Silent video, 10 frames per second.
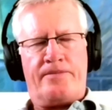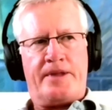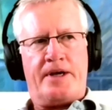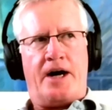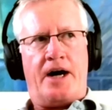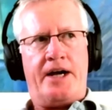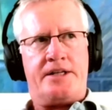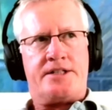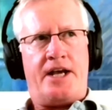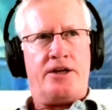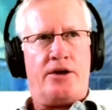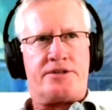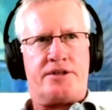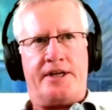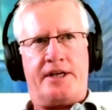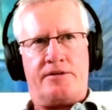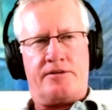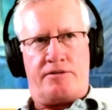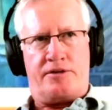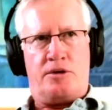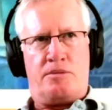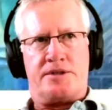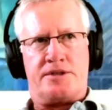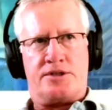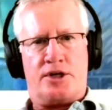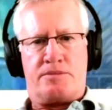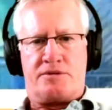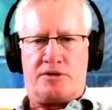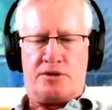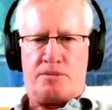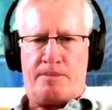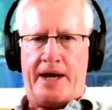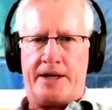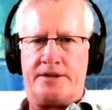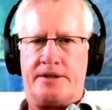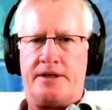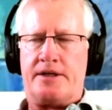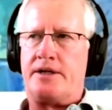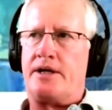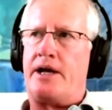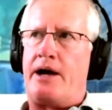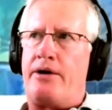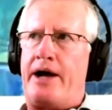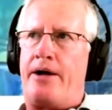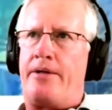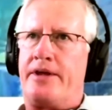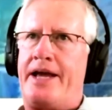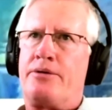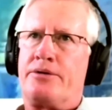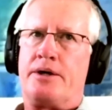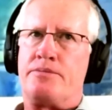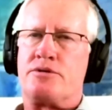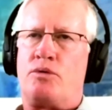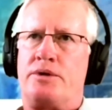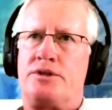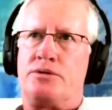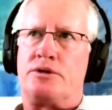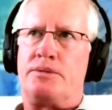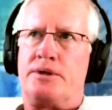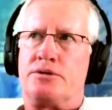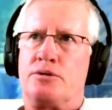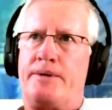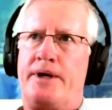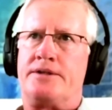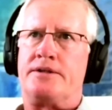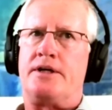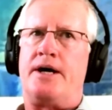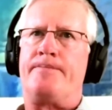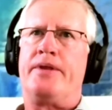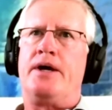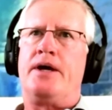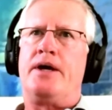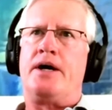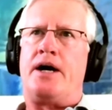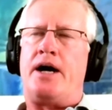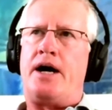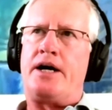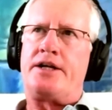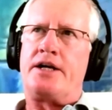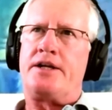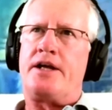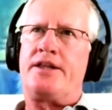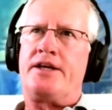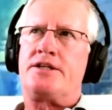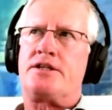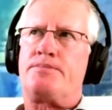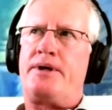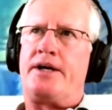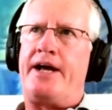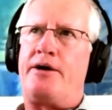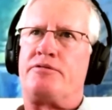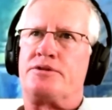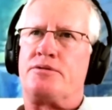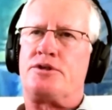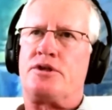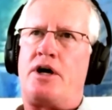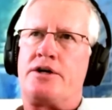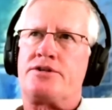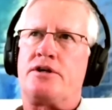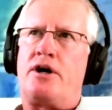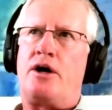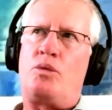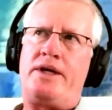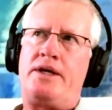I tend not to think of humans in terms of good and bad. The outcomes of what we do can be good or bad. I think it's a bit unhelpful to ask, are we